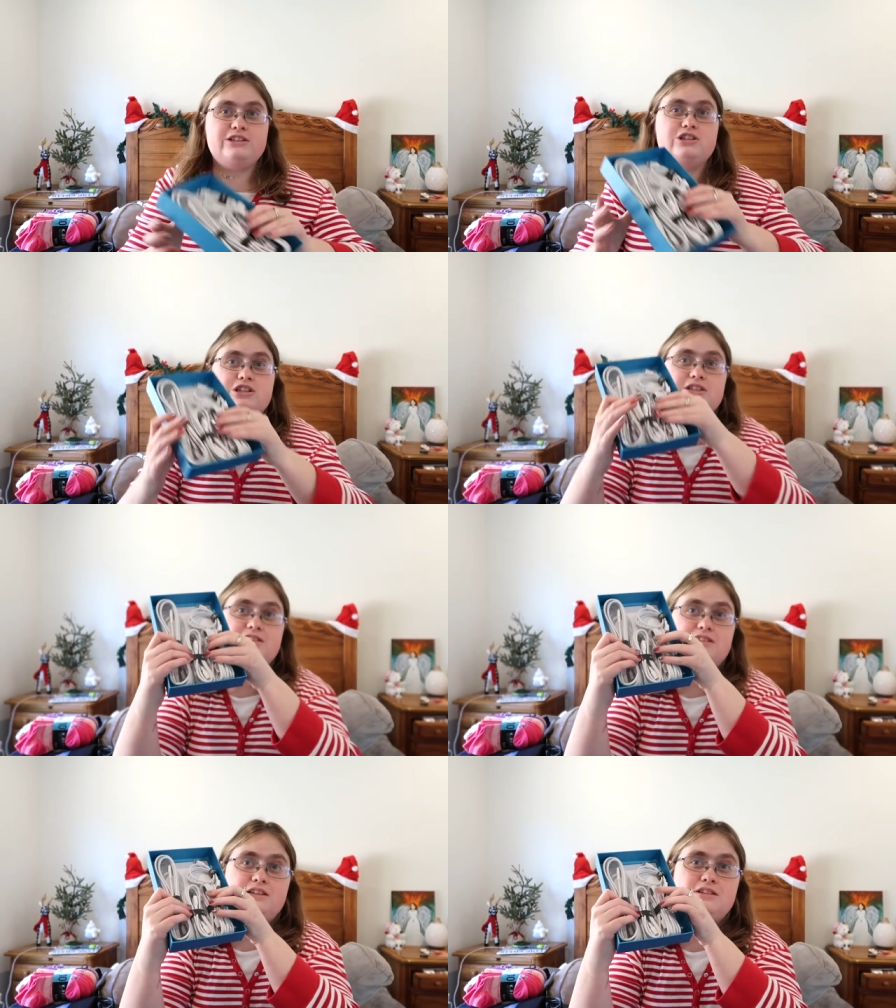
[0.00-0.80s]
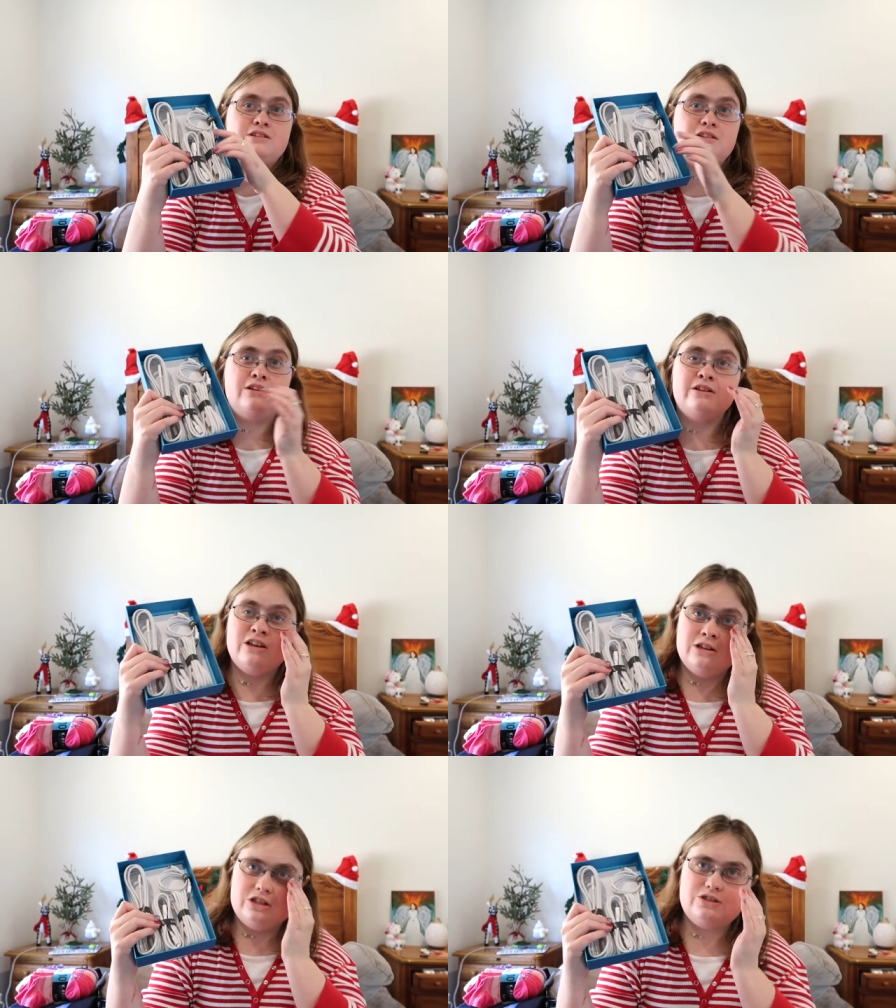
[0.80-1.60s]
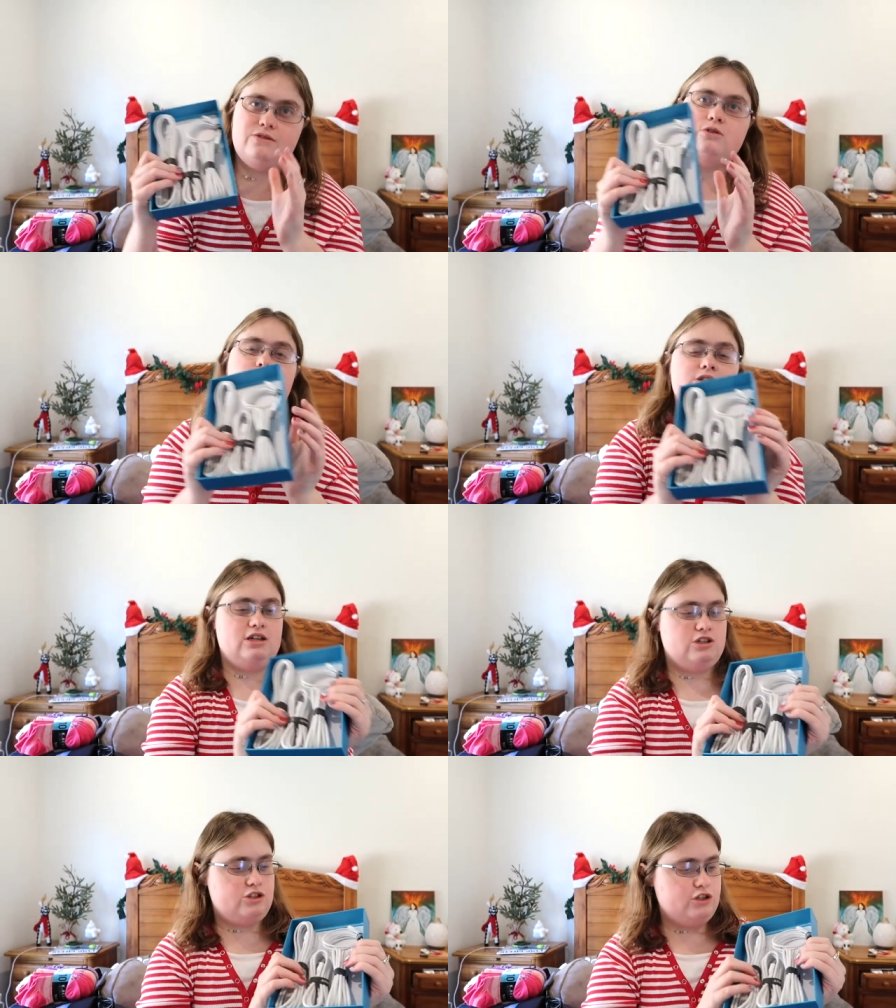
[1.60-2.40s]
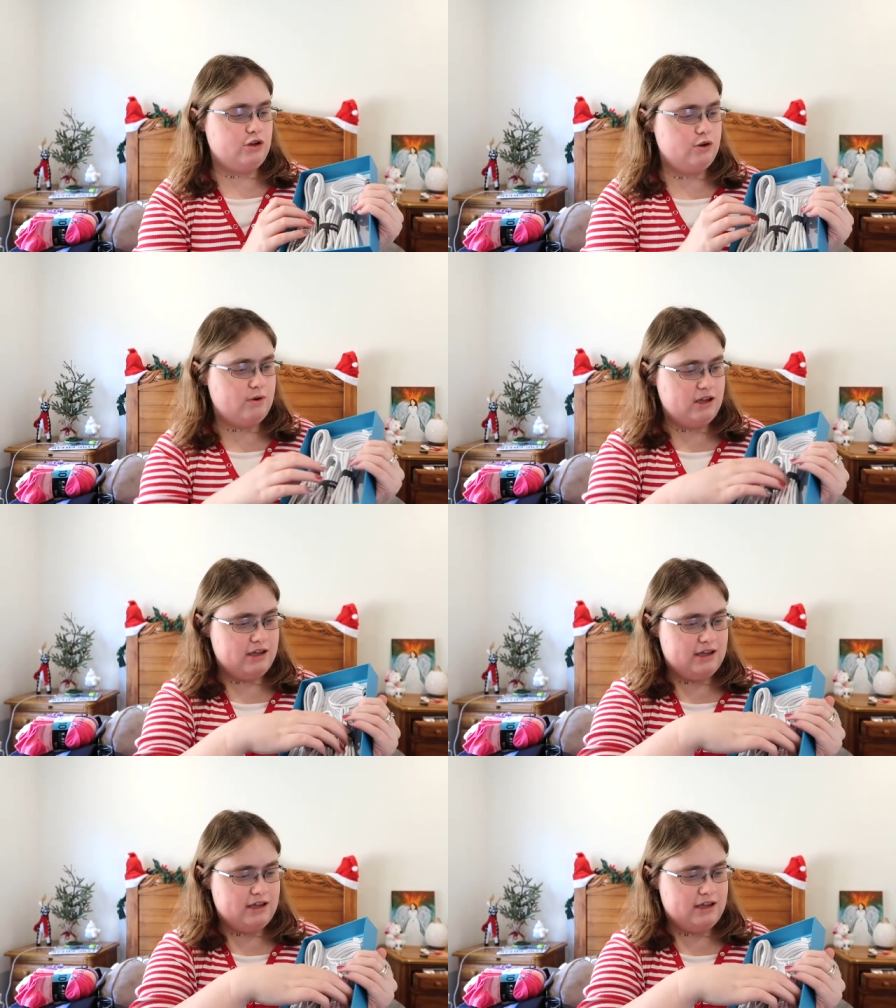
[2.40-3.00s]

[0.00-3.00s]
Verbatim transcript: just, just phone cords. There's two